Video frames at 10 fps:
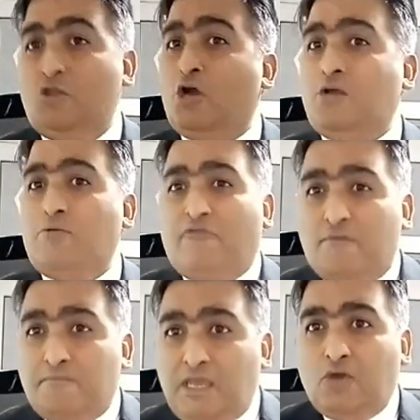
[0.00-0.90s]
Not
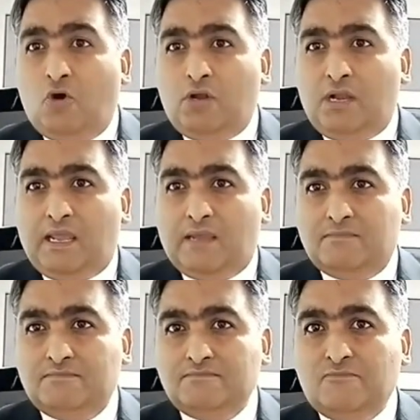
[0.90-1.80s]
for me only,
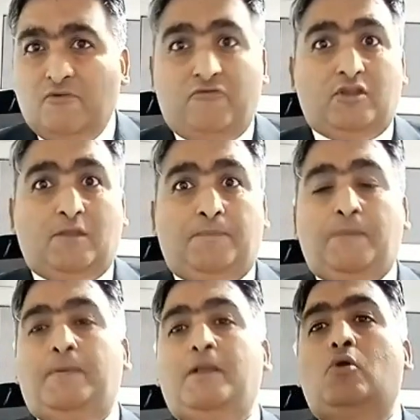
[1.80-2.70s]
for the
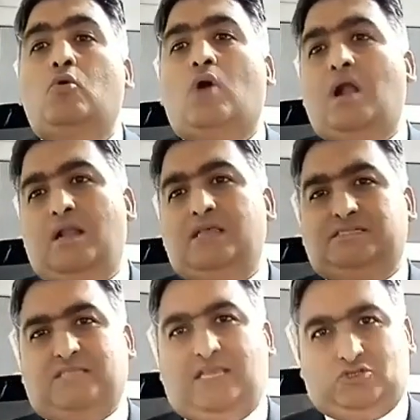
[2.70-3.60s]
people who are
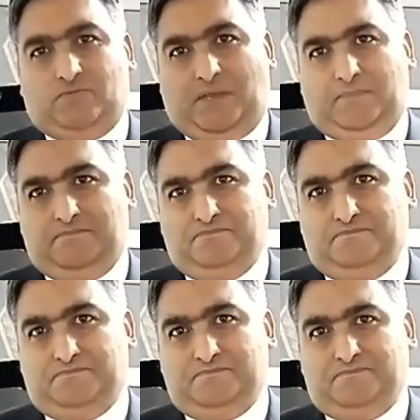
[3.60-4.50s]
listening to me.
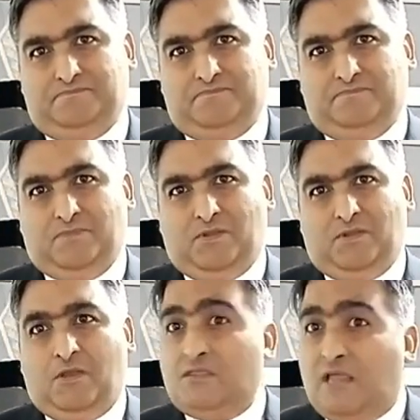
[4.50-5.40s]

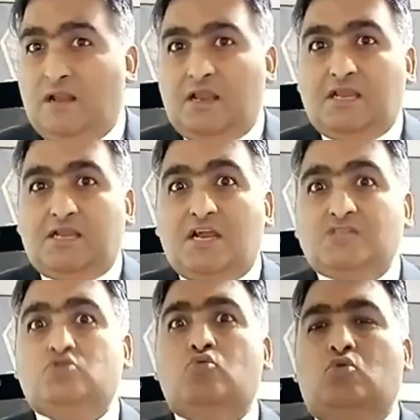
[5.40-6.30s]
The
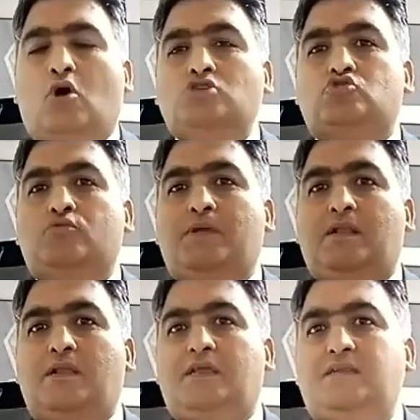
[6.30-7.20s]
leaders who wants to be
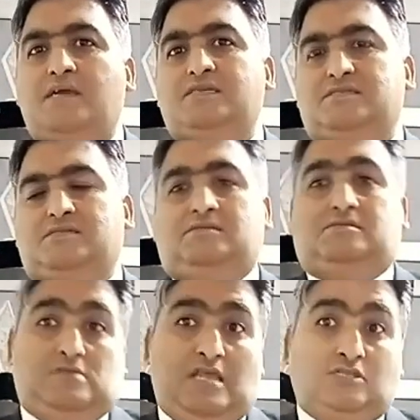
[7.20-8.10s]
leaders
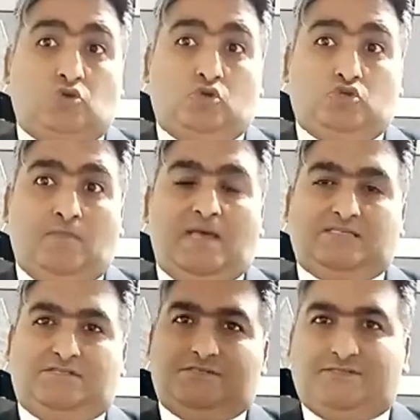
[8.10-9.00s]
in
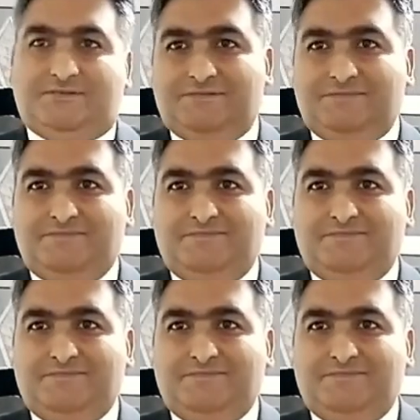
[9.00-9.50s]
Toastmasters.